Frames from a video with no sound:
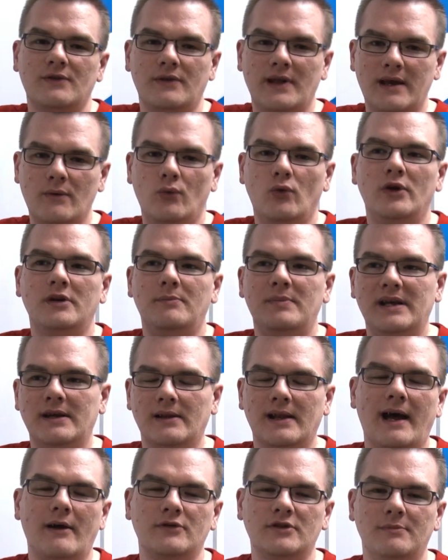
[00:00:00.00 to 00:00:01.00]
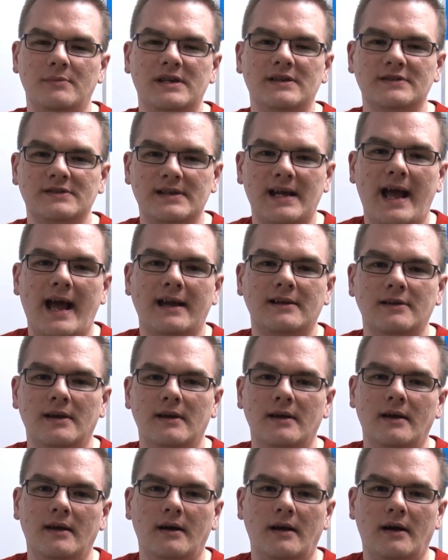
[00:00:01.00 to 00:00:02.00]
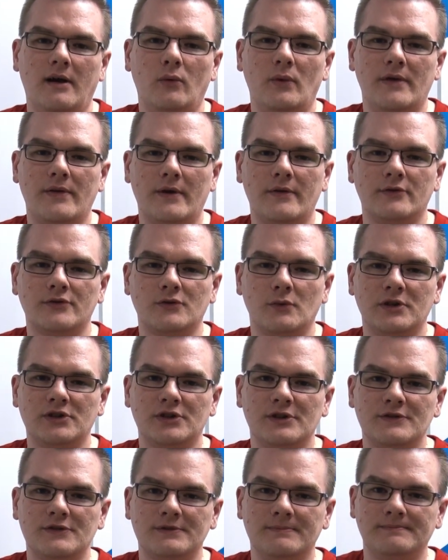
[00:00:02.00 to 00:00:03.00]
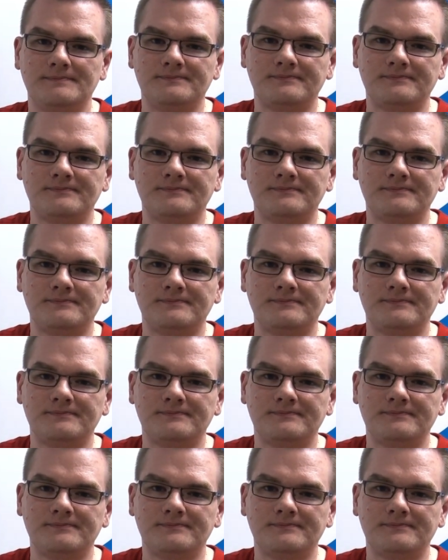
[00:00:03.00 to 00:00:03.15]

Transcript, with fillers: they would be allowed to be stacked uh, with other switches.